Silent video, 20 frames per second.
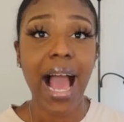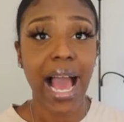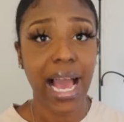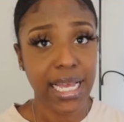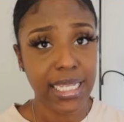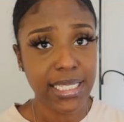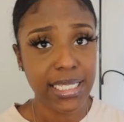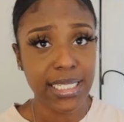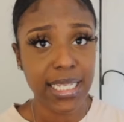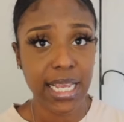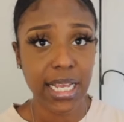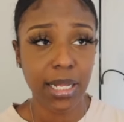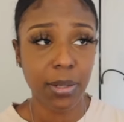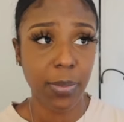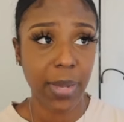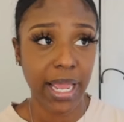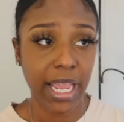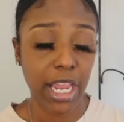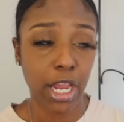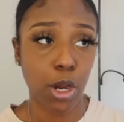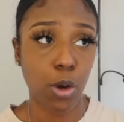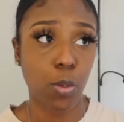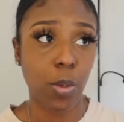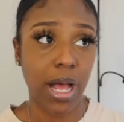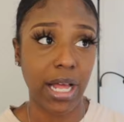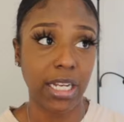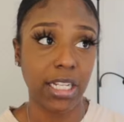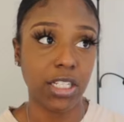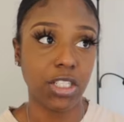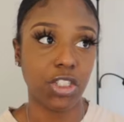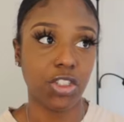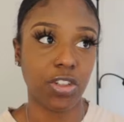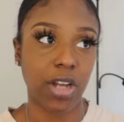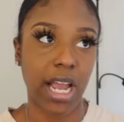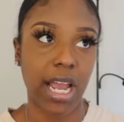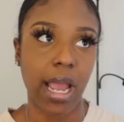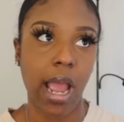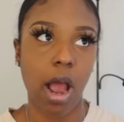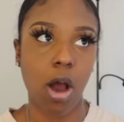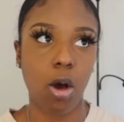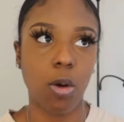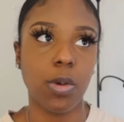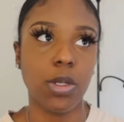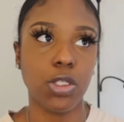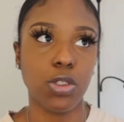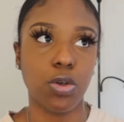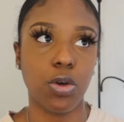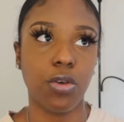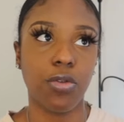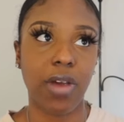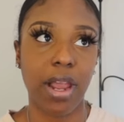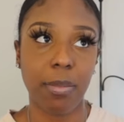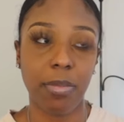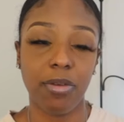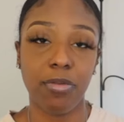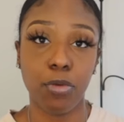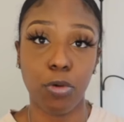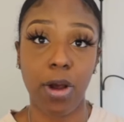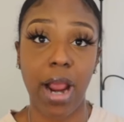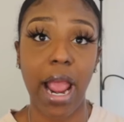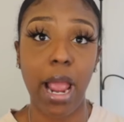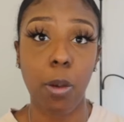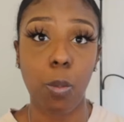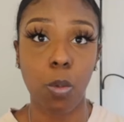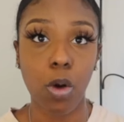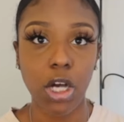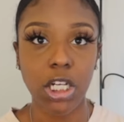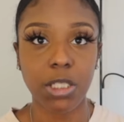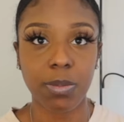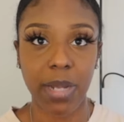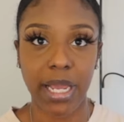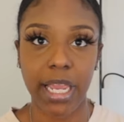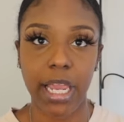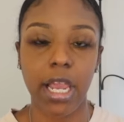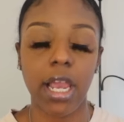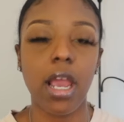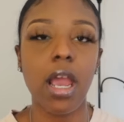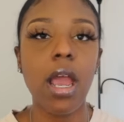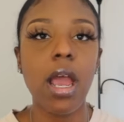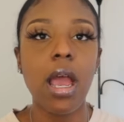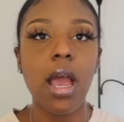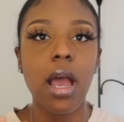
I detangle my hair while it is dry. I always do it right before I wash my hair.